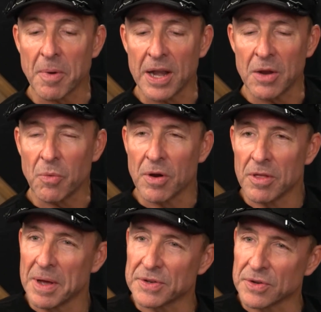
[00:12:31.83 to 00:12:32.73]
body where
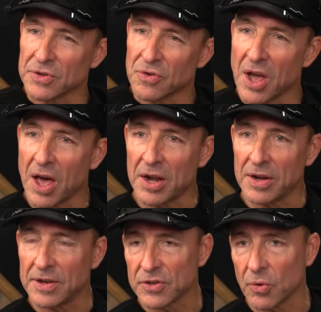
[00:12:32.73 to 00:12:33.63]
the muscles are
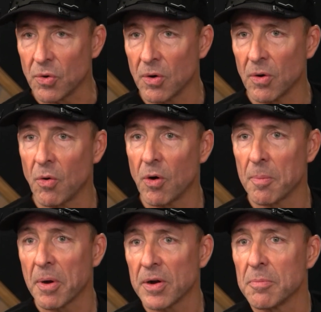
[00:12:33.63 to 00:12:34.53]
knotted and sore
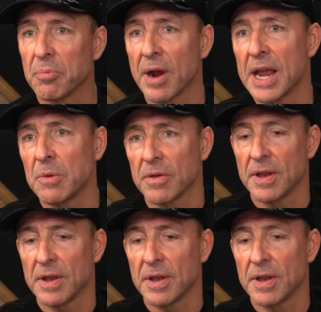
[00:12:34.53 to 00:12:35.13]
or part of the brain where